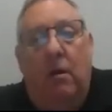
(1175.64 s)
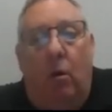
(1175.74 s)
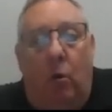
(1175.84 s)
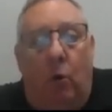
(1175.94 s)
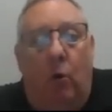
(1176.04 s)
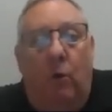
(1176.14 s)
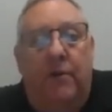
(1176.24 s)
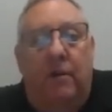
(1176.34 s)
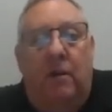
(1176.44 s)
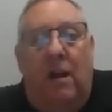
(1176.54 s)
hold
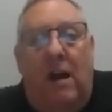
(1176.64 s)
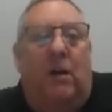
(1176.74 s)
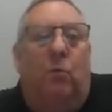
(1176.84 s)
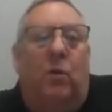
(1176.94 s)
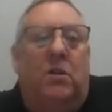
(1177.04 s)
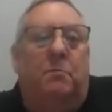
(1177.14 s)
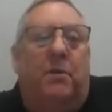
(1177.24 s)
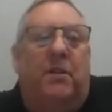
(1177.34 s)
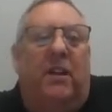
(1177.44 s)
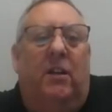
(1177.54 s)
the clock at one
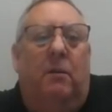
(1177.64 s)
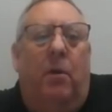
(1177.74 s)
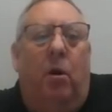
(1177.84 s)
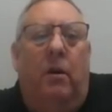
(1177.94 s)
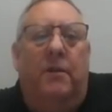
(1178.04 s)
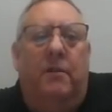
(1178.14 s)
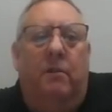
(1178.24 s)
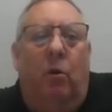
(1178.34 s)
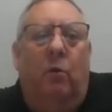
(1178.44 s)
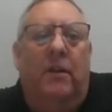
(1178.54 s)
particular part,
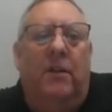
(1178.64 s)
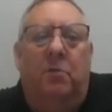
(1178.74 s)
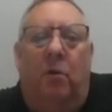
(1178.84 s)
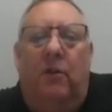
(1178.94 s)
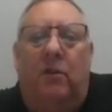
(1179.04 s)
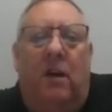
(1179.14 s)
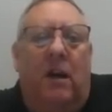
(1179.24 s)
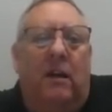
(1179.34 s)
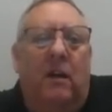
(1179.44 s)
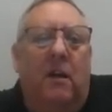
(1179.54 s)
hold it at 12
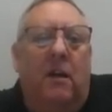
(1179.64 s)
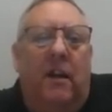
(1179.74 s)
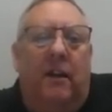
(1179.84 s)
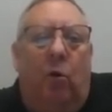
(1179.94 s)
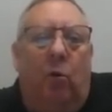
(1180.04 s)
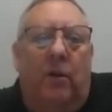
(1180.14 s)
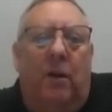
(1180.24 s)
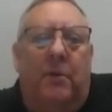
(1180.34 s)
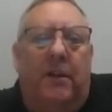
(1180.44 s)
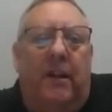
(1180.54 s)
o'clock, and hold it
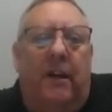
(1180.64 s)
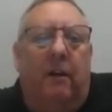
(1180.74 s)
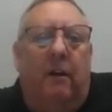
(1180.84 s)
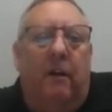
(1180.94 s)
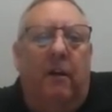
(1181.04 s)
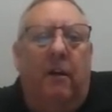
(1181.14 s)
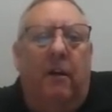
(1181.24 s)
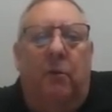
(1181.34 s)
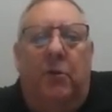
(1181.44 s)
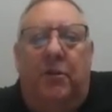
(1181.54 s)
up in the air.
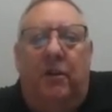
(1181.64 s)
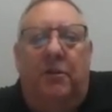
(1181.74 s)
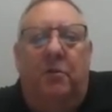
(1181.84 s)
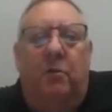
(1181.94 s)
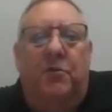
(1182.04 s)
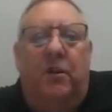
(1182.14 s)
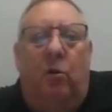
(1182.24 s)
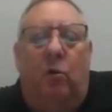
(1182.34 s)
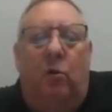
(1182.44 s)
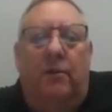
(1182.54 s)
And what you're going to do is you're going to
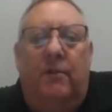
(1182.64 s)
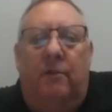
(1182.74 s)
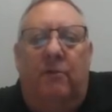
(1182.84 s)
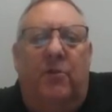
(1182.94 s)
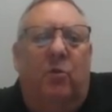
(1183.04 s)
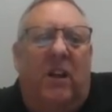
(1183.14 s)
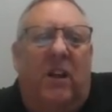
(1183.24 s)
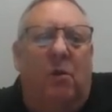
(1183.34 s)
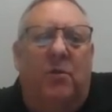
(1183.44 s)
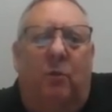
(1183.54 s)
hold it to a
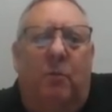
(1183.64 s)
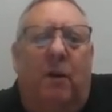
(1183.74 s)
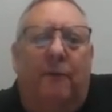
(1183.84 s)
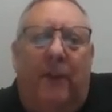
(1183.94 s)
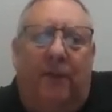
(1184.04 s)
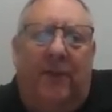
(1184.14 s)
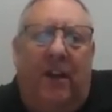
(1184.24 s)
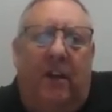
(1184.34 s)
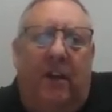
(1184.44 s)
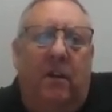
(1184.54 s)
count to about
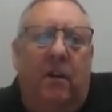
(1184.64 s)
15.